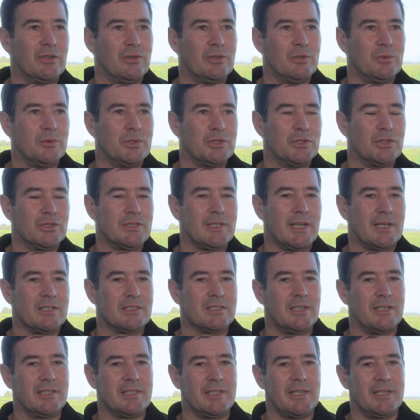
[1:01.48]
know, they were just
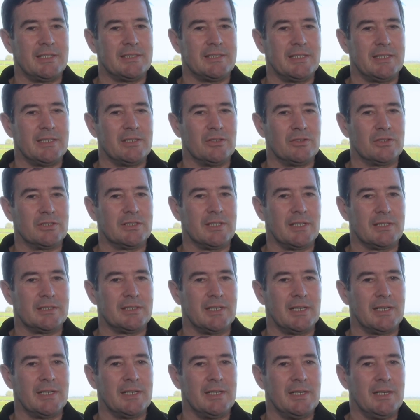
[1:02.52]
outside the 18 on
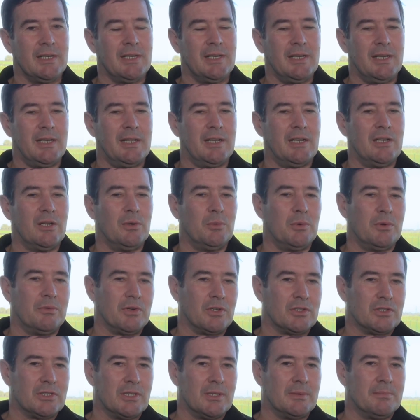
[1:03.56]
Saturday, and I know we've
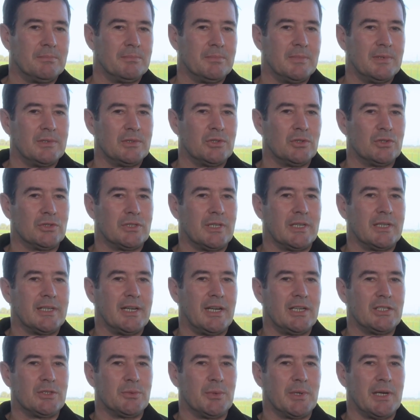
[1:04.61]
got to just in
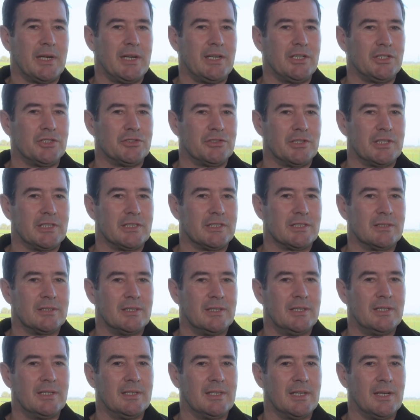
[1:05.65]
case we get injuries,
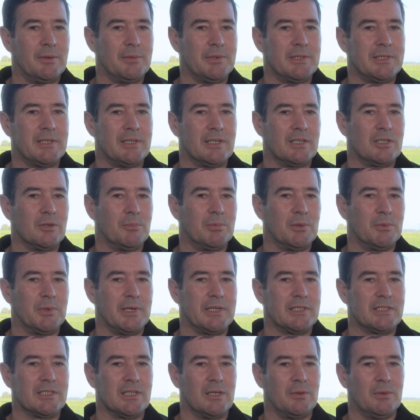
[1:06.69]
uh, like we did a couple of
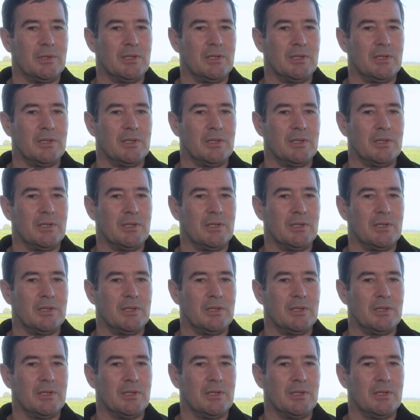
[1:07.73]
weeks ago.